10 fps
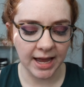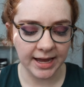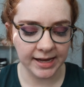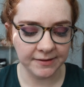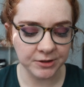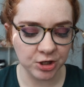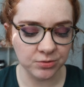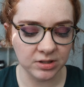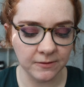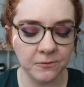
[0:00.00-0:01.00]
I have
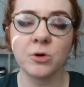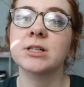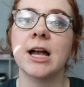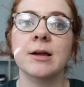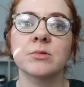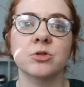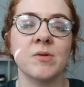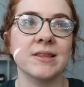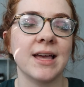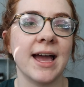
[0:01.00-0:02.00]
used it 4 times, which
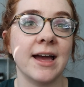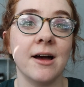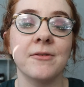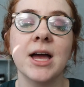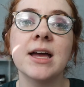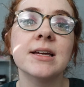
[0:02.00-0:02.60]
means I have